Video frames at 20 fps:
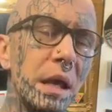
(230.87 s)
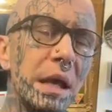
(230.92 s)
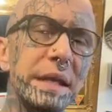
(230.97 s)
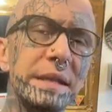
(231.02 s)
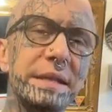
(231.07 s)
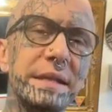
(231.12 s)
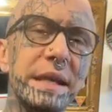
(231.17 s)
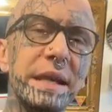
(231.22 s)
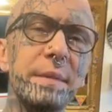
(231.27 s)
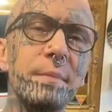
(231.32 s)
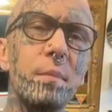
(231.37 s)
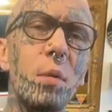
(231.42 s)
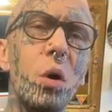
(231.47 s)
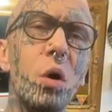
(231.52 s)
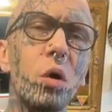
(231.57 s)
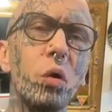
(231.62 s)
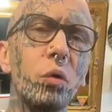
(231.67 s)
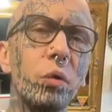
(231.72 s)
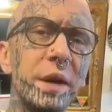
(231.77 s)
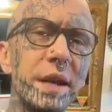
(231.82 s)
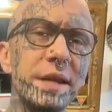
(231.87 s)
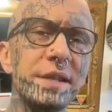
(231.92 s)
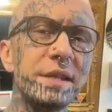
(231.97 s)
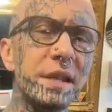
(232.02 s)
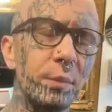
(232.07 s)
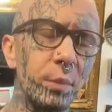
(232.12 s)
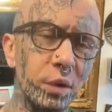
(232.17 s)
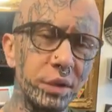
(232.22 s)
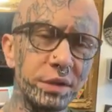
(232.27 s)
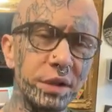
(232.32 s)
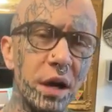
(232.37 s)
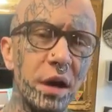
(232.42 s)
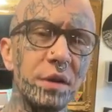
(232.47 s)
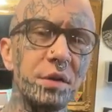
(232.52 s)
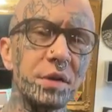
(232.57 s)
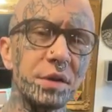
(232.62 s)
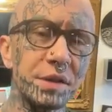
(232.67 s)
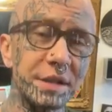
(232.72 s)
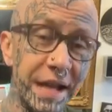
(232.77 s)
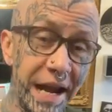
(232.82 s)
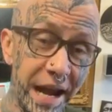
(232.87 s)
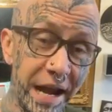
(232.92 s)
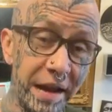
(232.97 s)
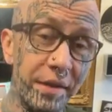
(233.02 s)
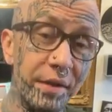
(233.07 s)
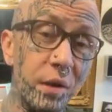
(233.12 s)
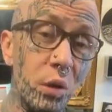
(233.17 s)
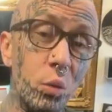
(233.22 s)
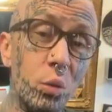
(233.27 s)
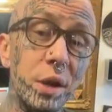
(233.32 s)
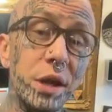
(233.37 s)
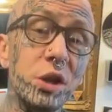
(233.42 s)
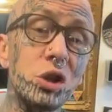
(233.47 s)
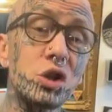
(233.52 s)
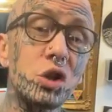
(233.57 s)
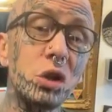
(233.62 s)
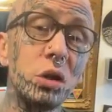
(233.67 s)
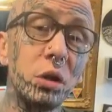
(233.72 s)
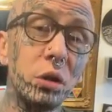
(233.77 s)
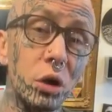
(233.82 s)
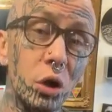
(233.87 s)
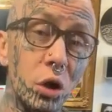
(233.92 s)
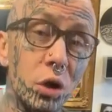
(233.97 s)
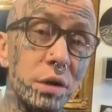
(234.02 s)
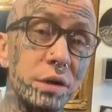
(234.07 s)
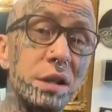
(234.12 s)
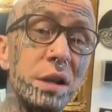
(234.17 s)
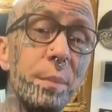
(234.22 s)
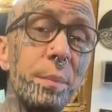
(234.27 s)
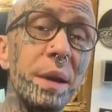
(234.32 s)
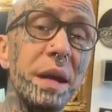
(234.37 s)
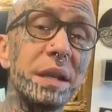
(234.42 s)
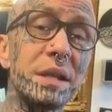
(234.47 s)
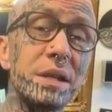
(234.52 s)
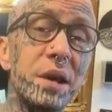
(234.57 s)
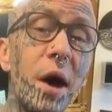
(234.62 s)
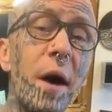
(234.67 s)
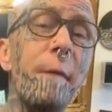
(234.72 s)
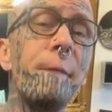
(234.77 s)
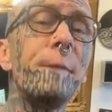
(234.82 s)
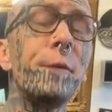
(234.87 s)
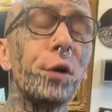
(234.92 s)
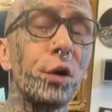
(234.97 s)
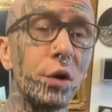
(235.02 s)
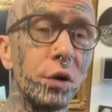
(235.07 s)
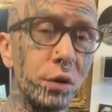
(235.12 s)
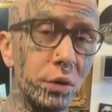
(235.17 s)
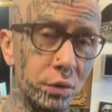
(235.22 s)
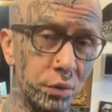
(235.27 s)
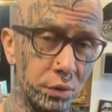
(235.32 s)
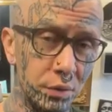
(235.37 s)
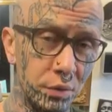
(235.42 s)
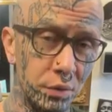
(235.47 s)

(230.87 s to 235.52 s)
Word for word: Is it more reasonable to understand that we should learn to be tougher?